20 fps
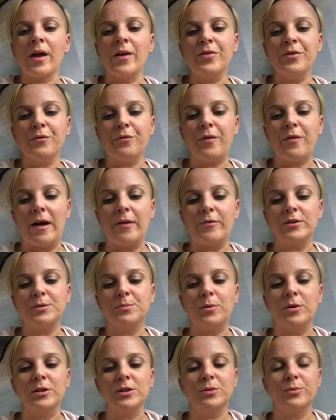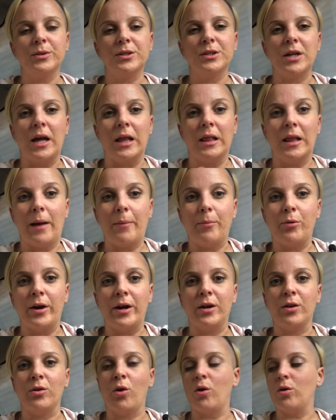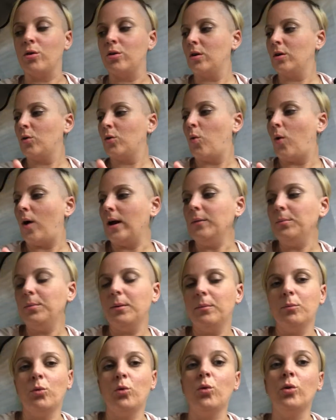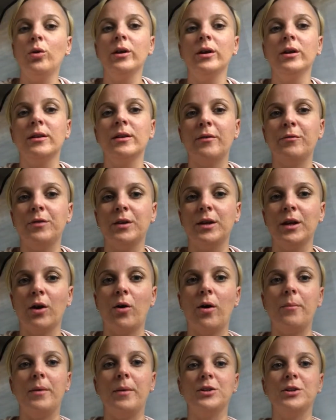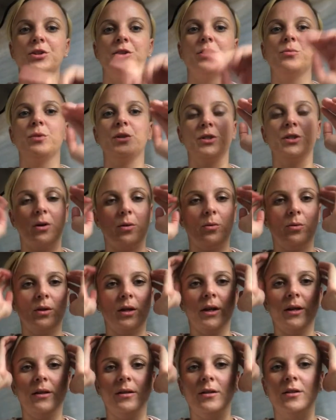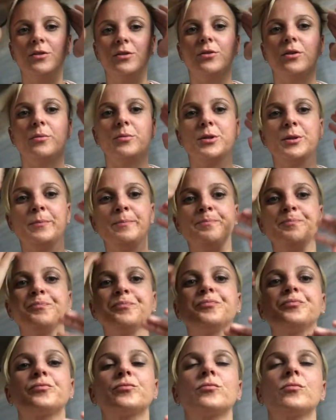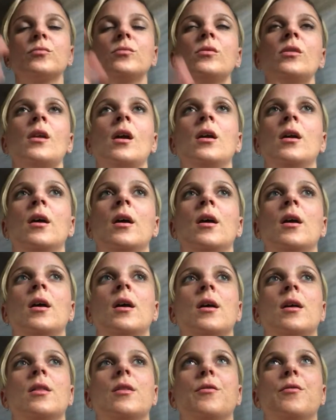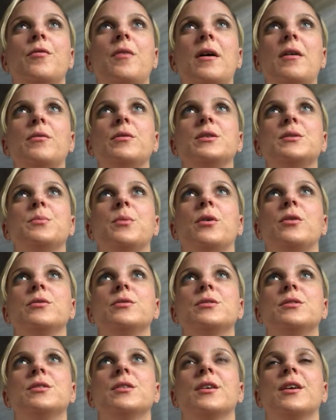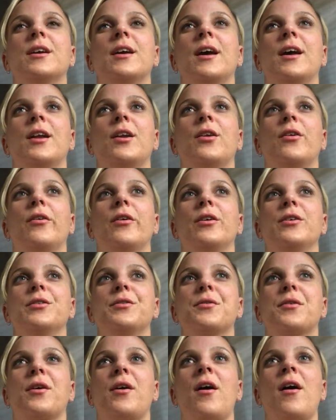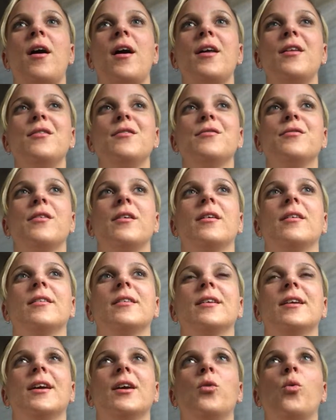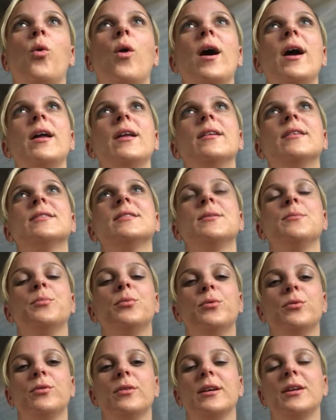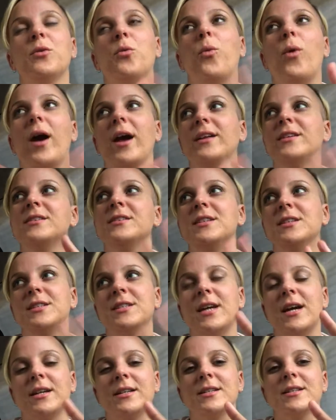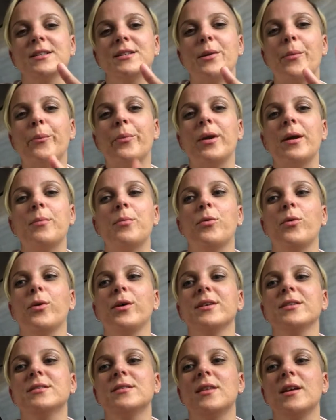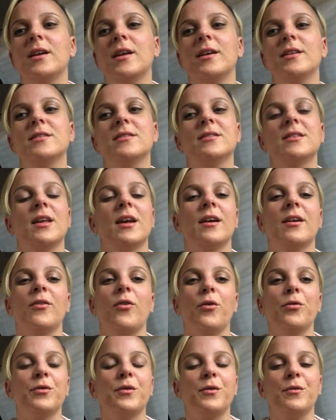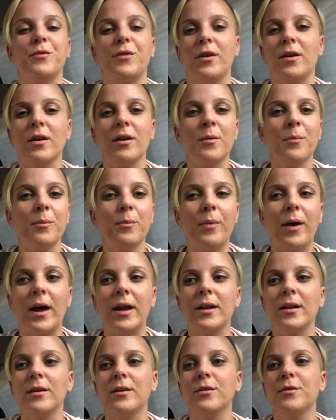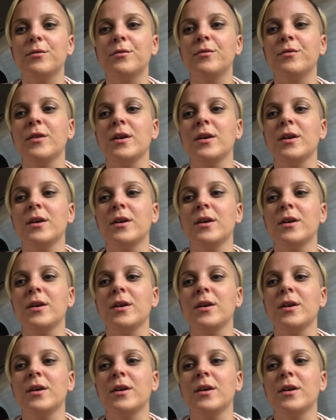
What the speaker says: the fight response, which I elaborated on quite a bit more in that video I mentioned, which I will link in the description. The fight response is kind of quite simple in a way to detect in some people, is that they're often very combative,